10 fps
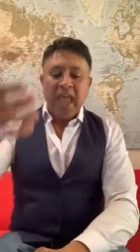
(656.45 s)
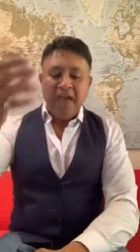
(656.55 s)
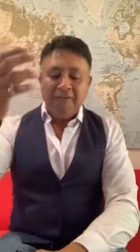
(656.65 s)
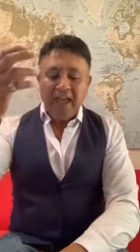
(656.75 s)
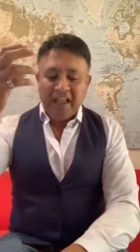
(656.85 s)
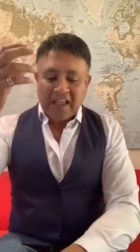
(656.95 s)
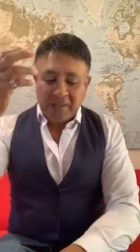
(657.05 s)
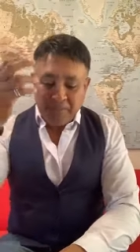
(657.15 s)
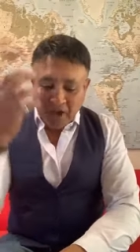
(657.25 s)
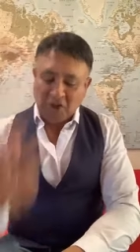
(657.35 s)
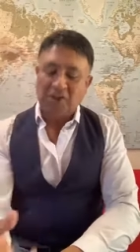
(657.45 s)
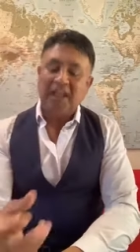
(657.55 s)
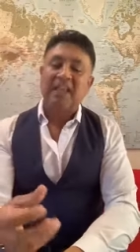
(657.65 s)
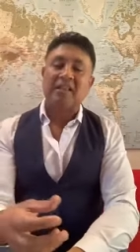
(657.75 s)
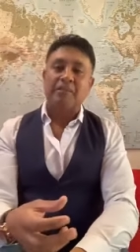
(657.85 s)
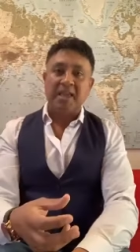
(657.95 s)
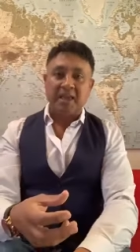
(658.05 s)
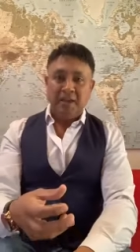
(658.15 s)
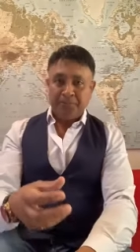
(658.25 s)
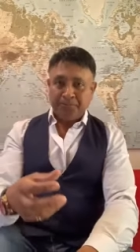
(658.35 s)
have a special guest
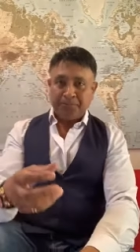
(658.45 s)
speaker.